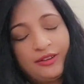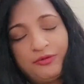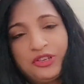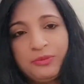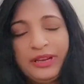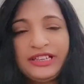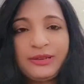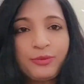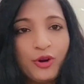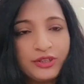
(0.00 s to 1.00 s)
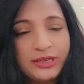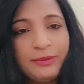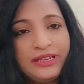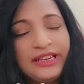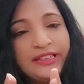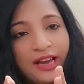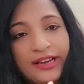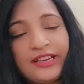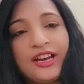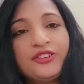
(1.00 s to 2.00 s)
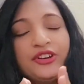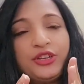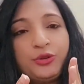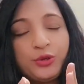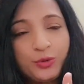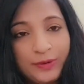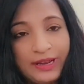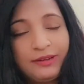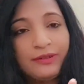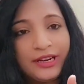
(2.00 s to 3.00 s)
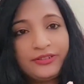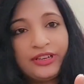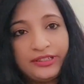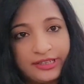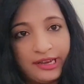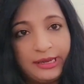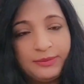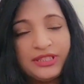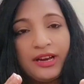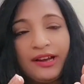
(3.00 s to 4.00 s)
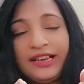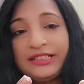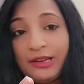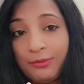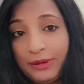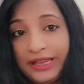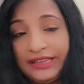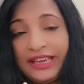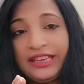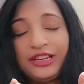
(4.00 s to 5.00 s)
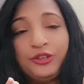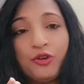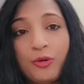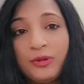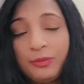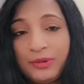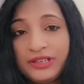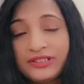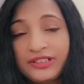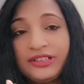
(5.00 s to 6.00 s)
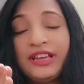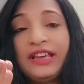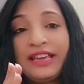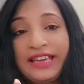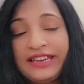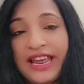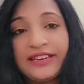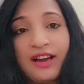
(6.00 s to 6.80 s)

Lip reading: which means approximately 900 to 1200 times the eyes are blinking in a normal person in